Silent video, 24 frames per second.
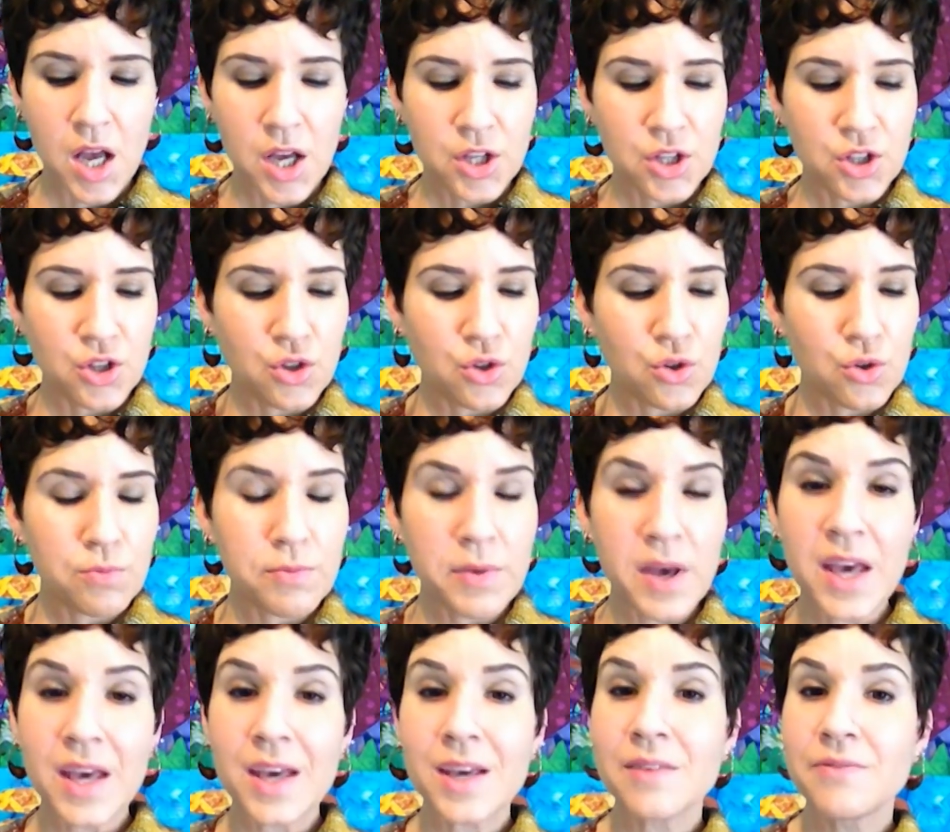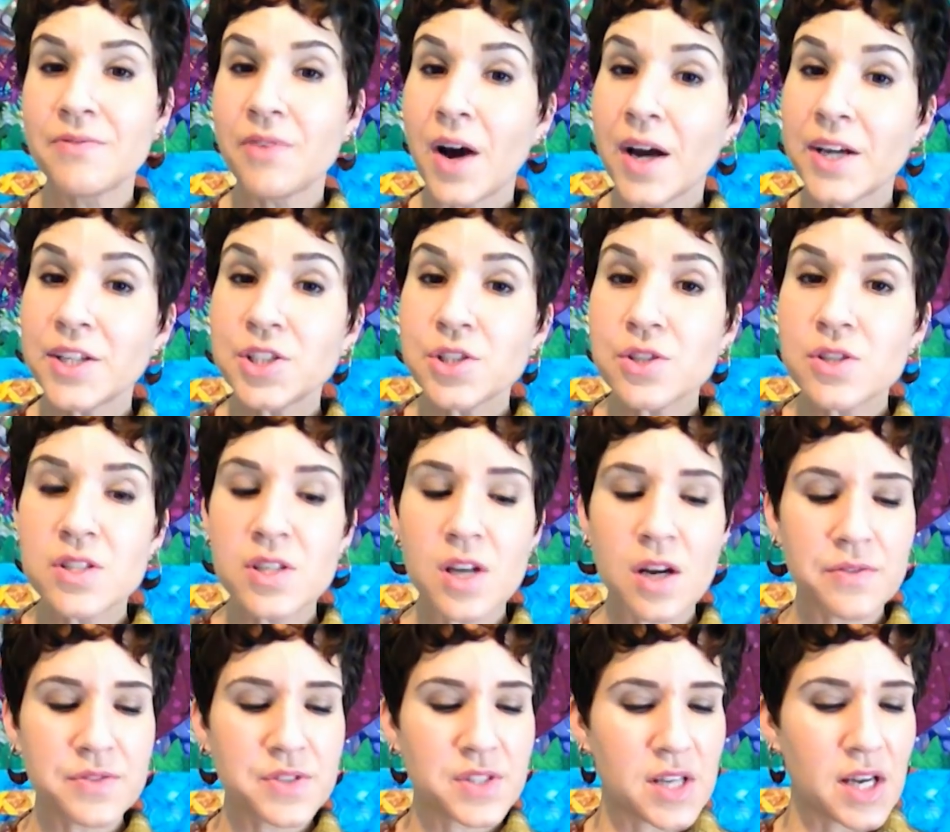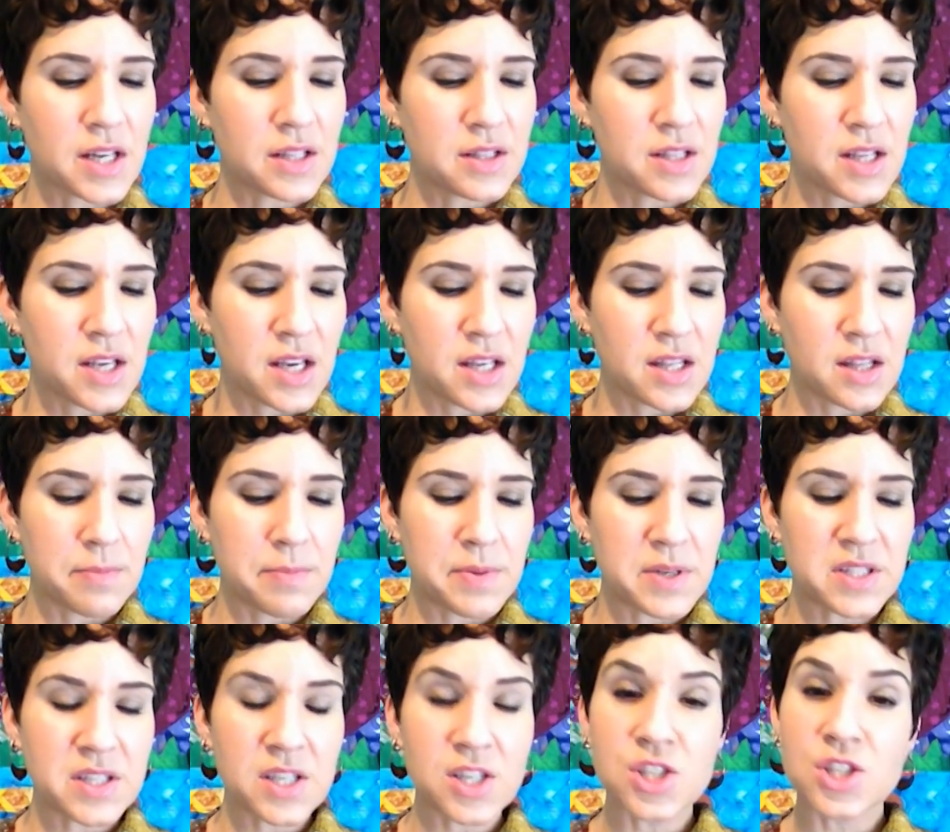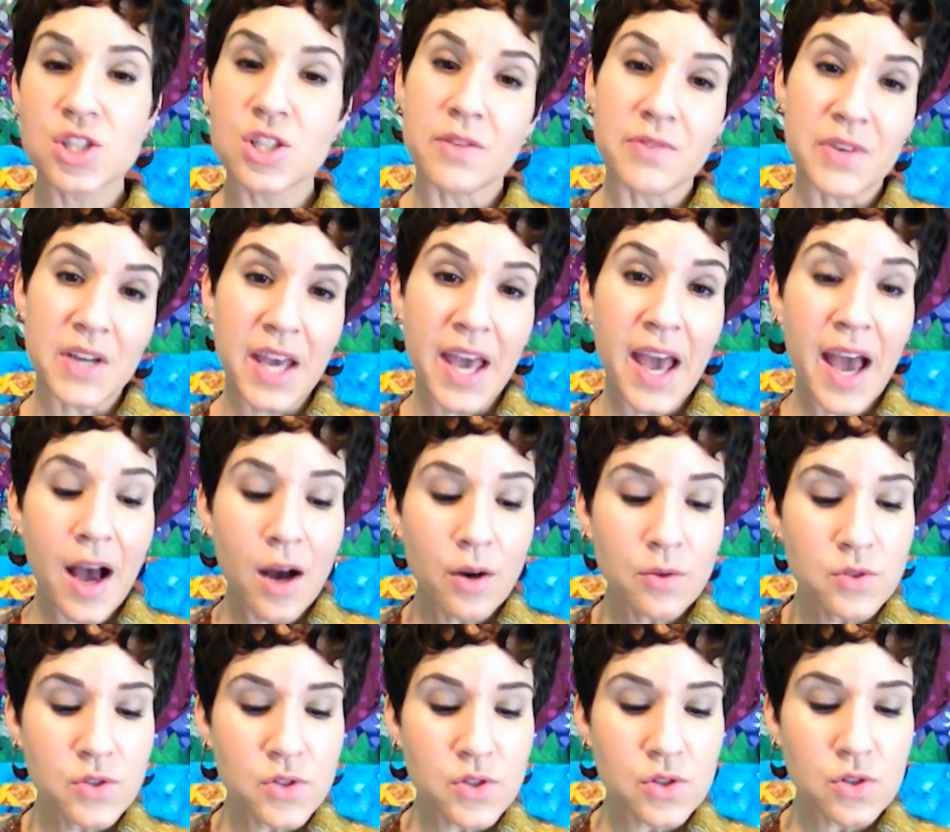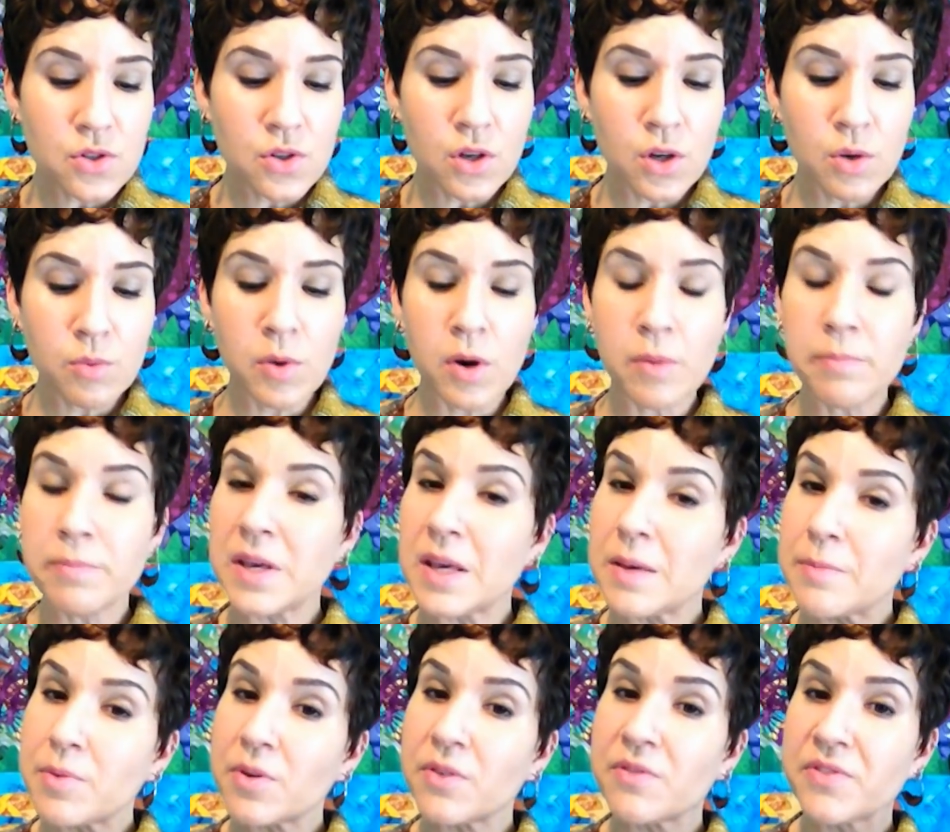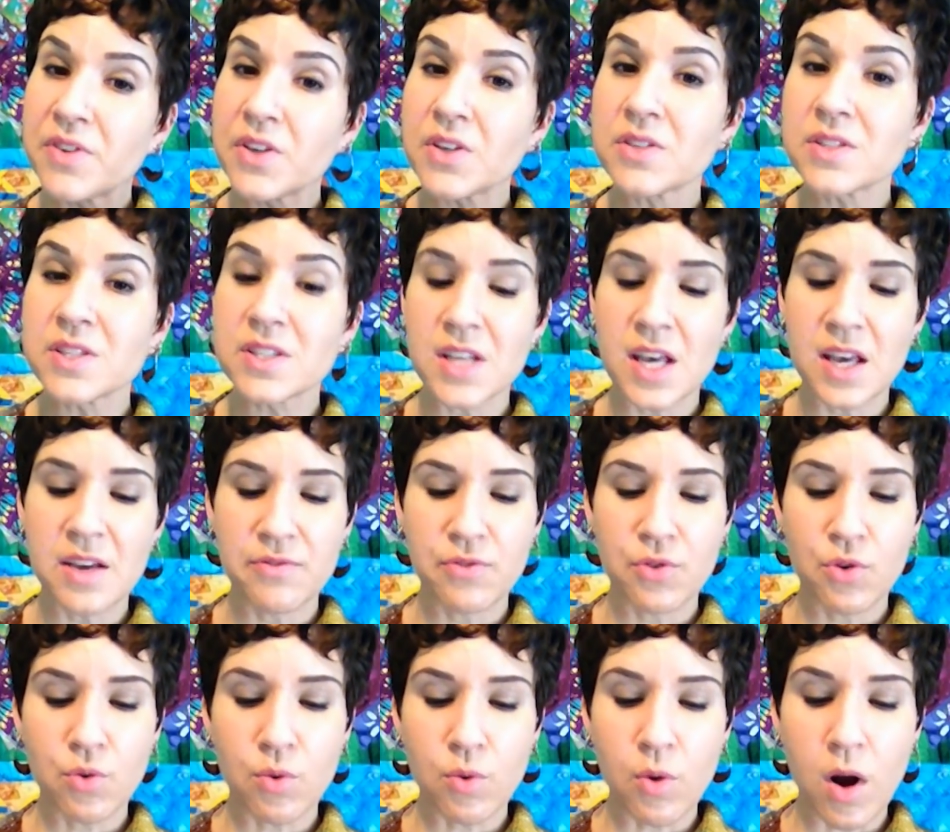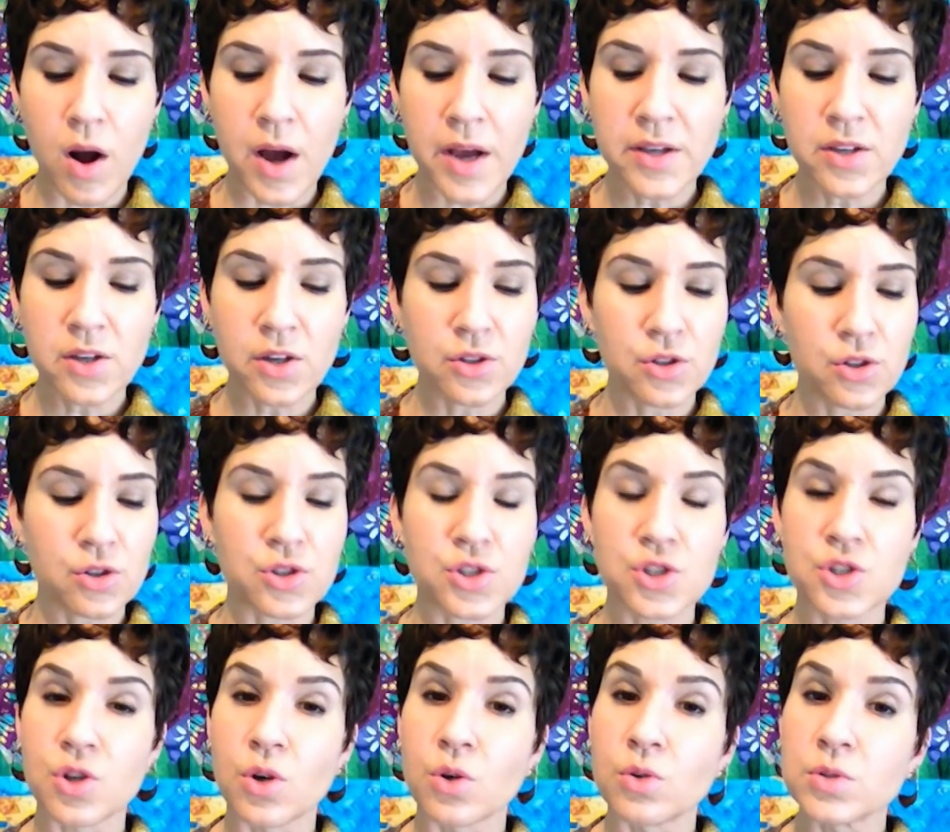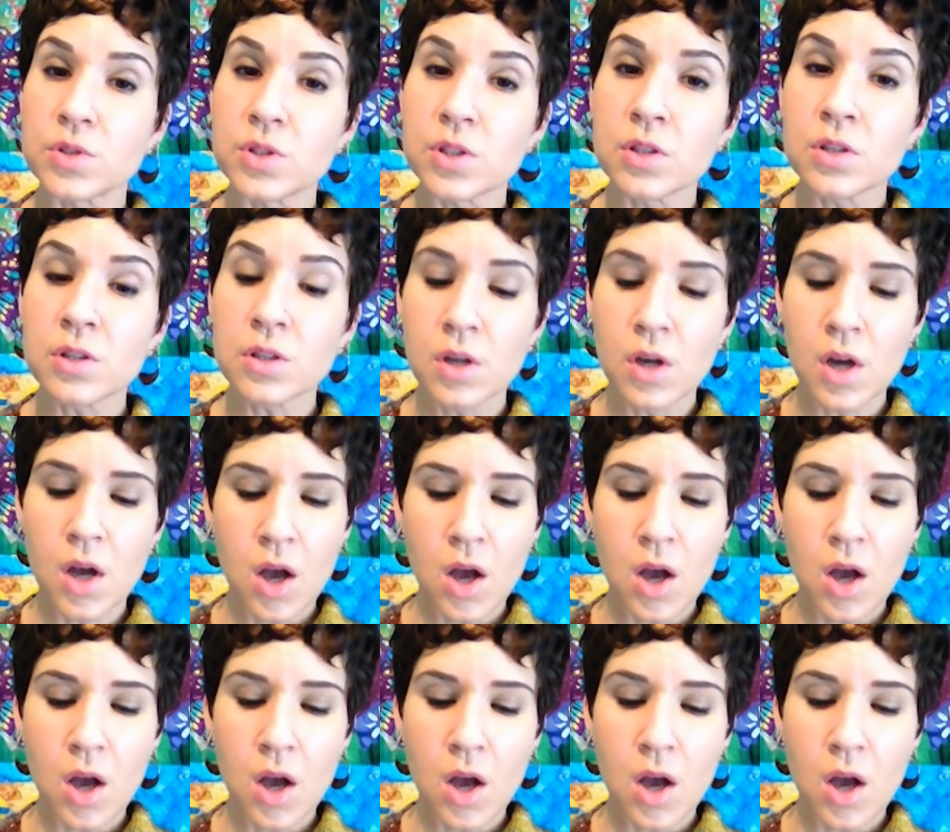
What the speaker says: You may find yourself suddenly in the position of a counselor where people feel safe crying on your shoulder